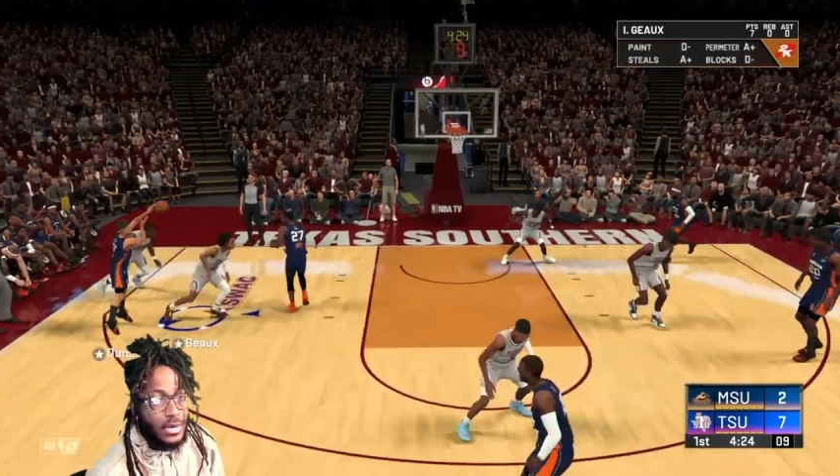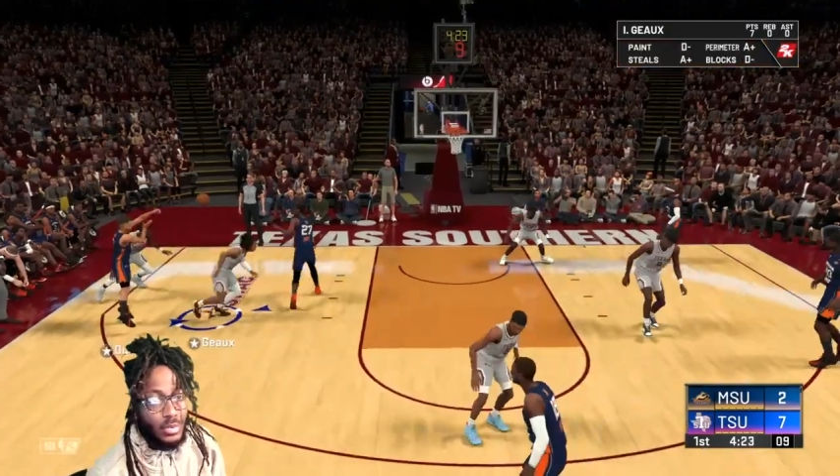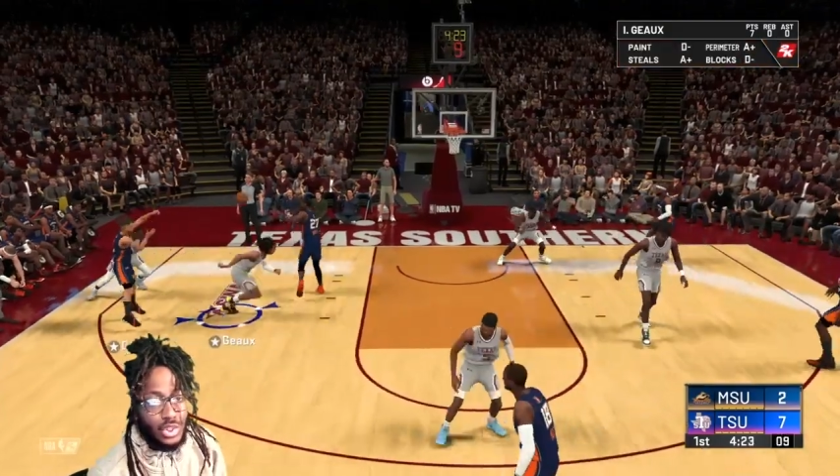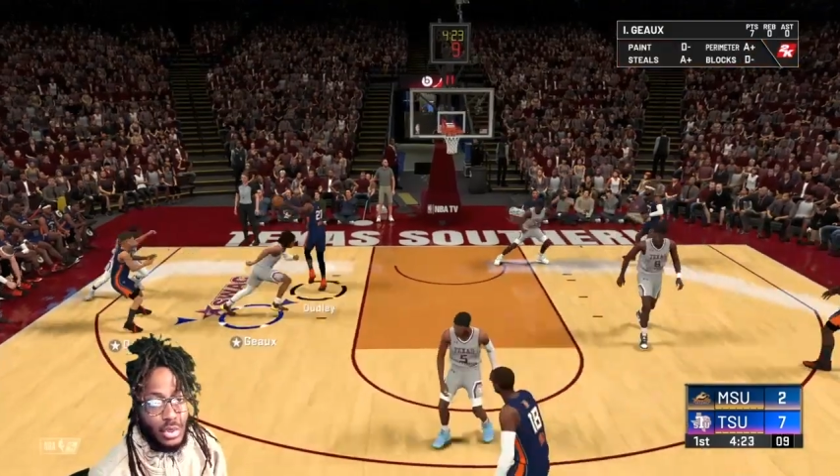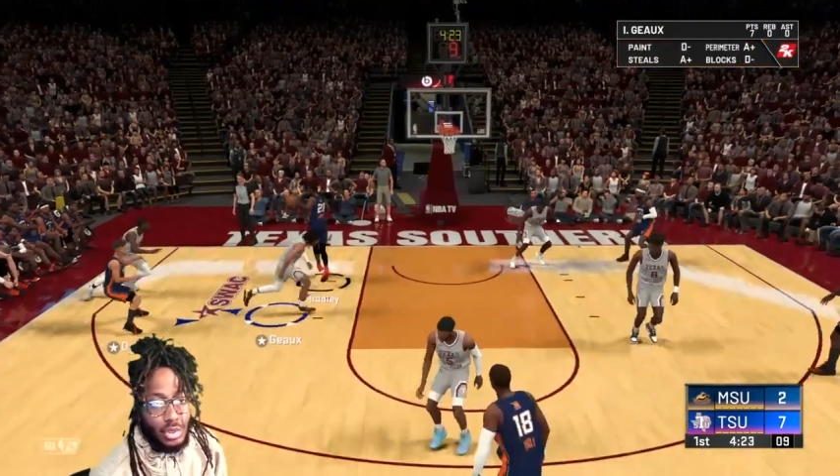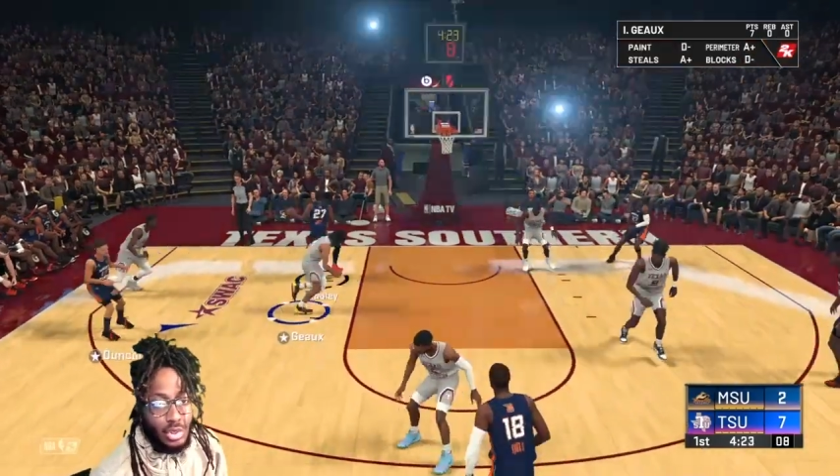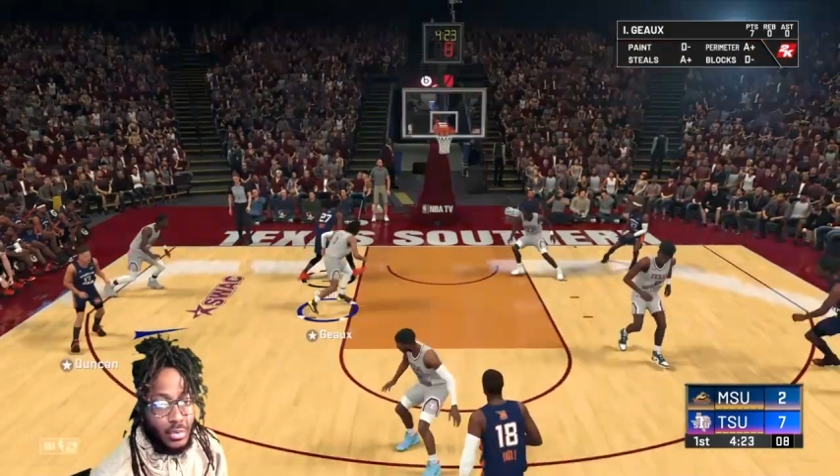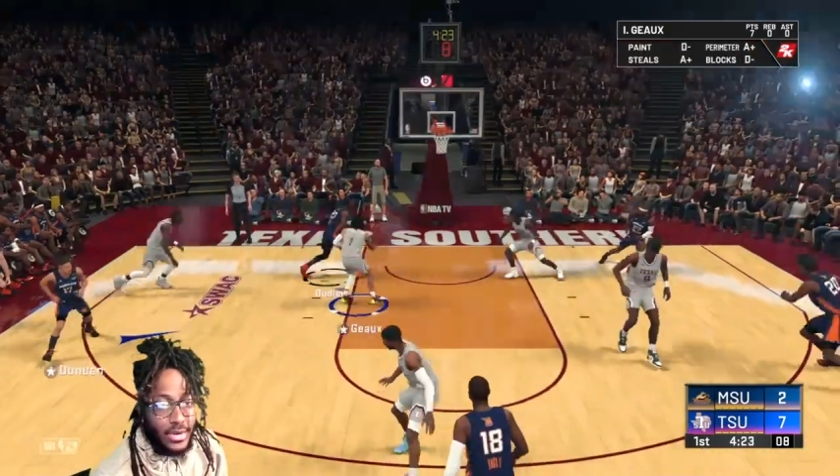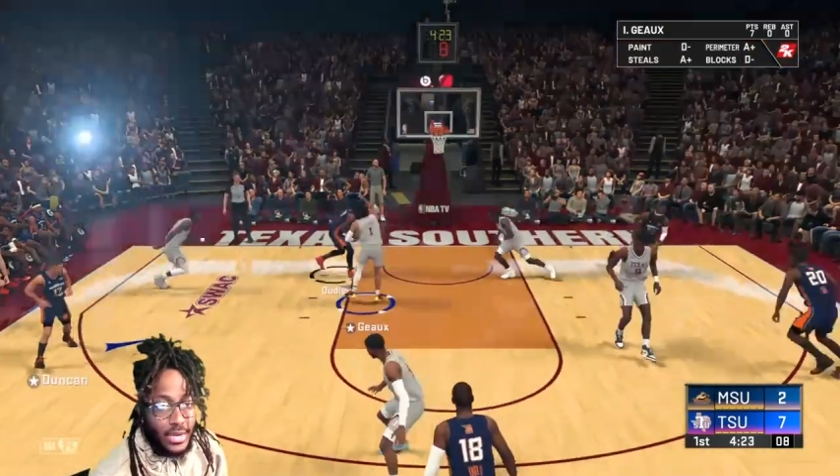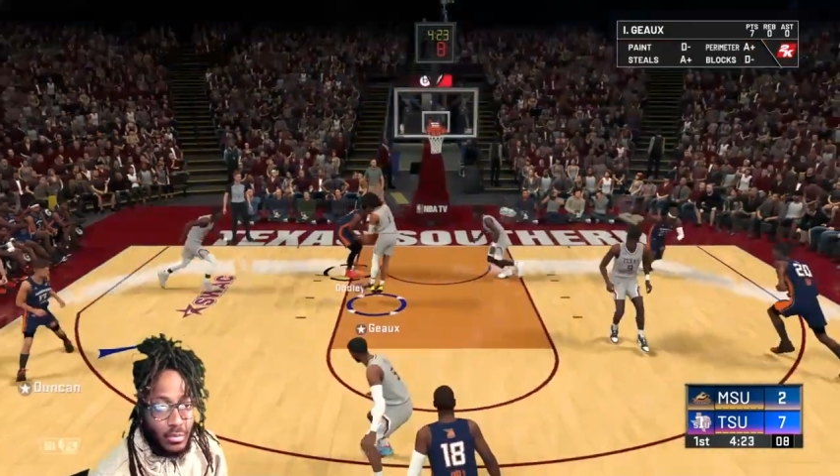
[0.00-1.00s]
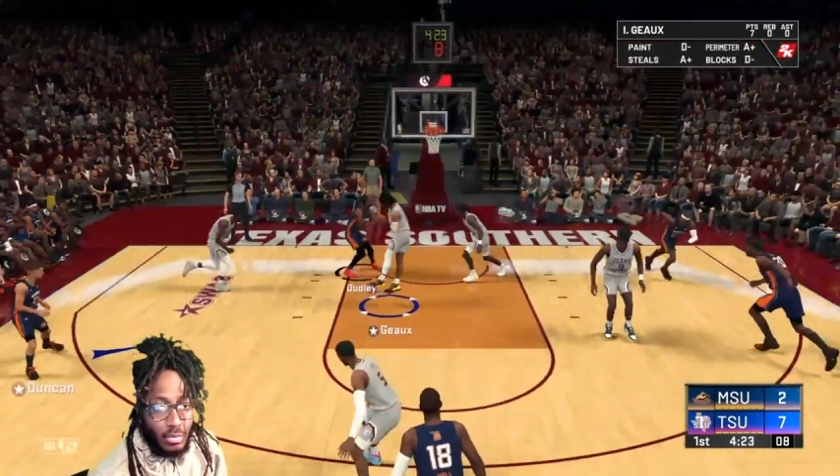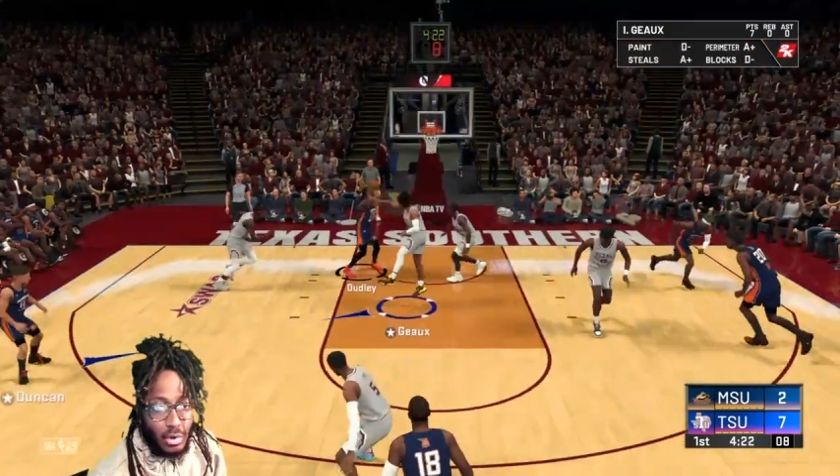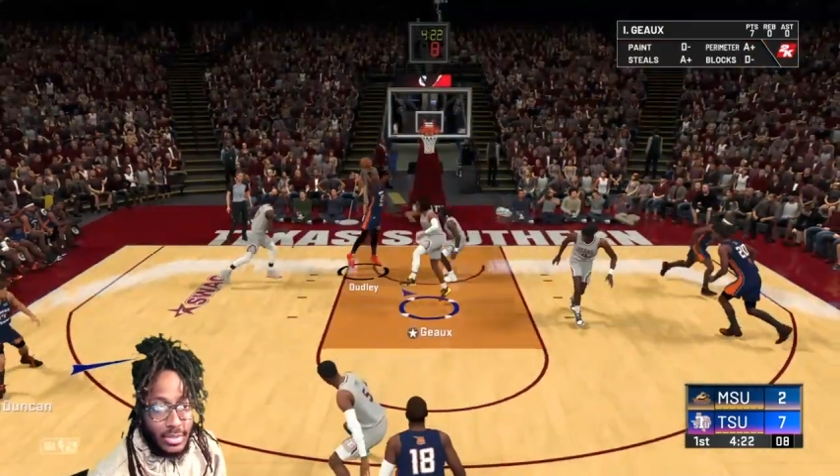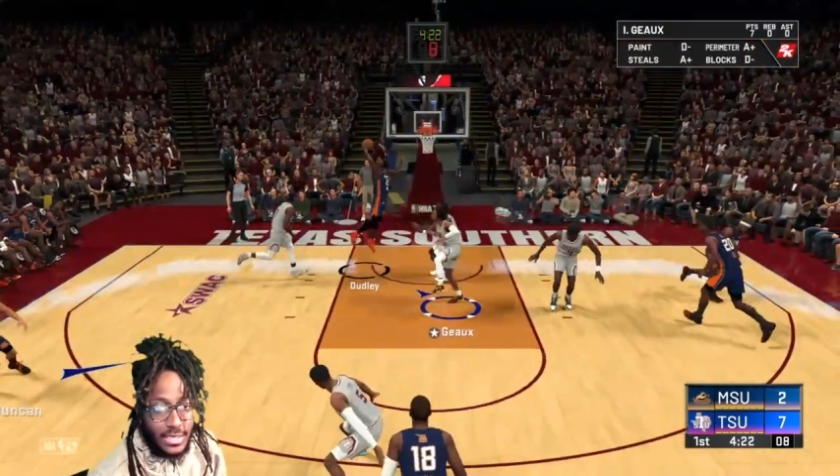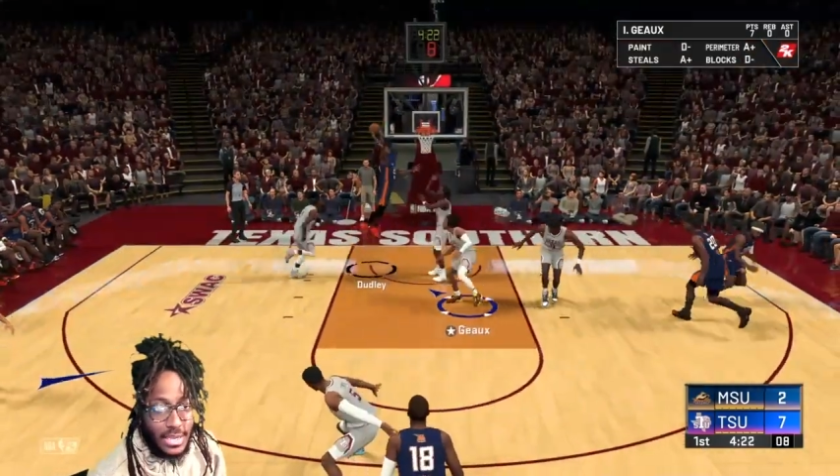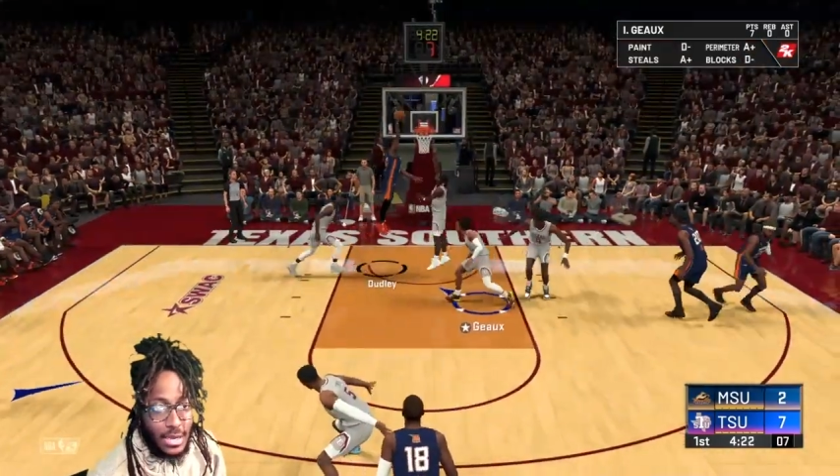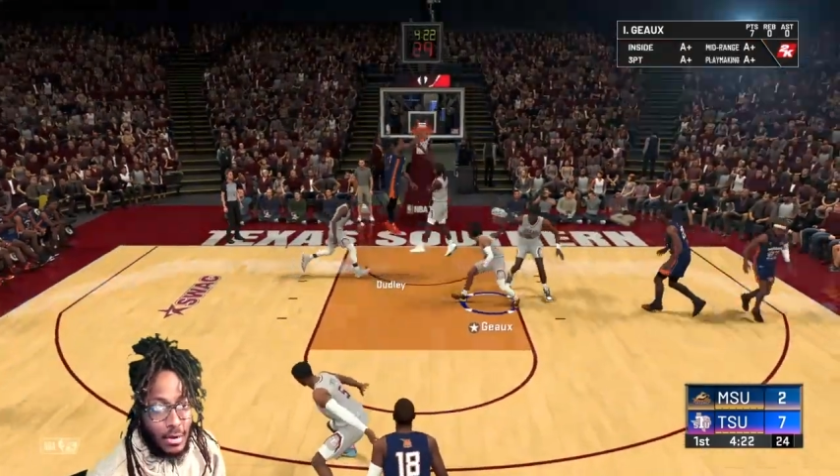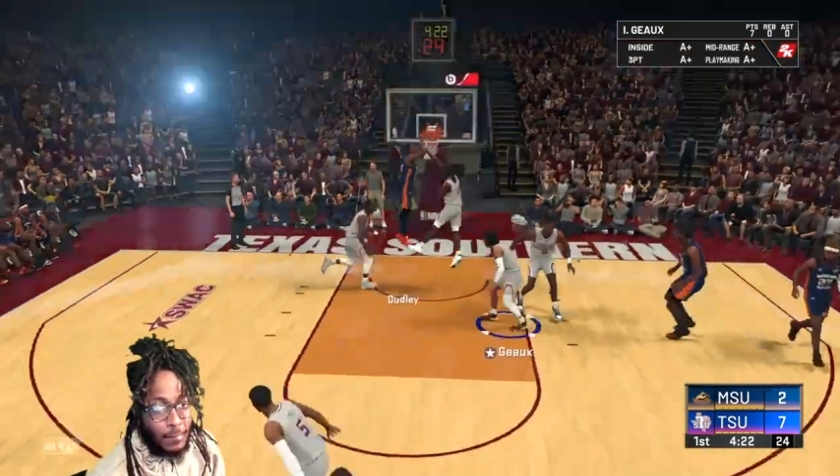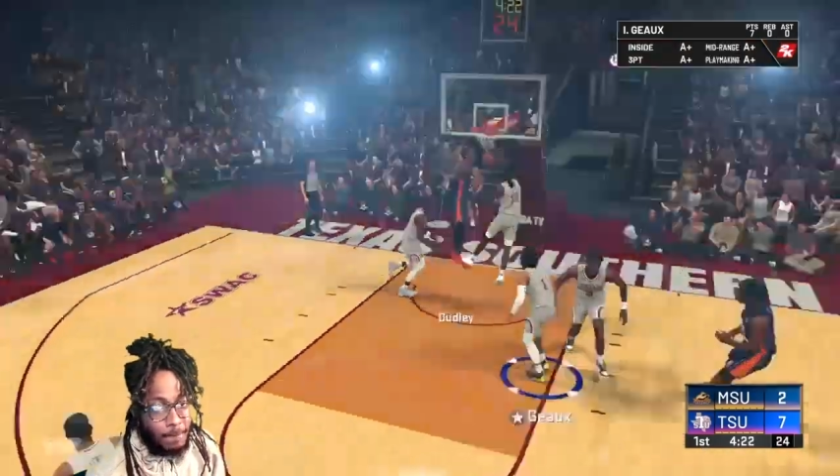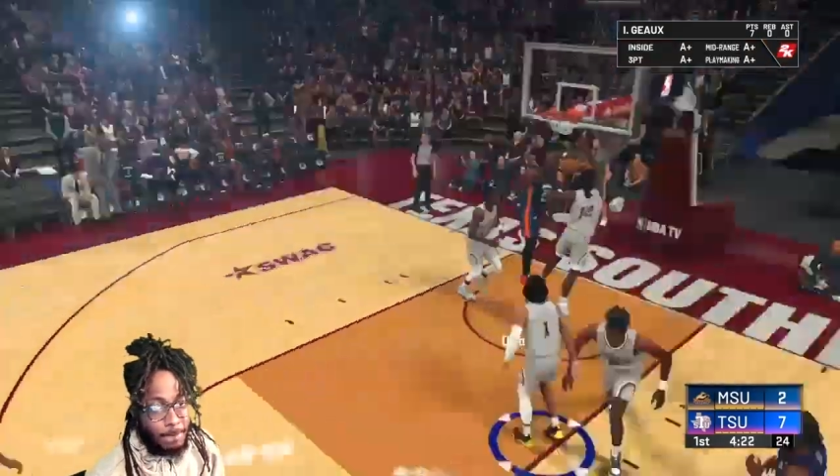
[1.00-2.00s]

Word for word: What you gonna do with it? Rolling down.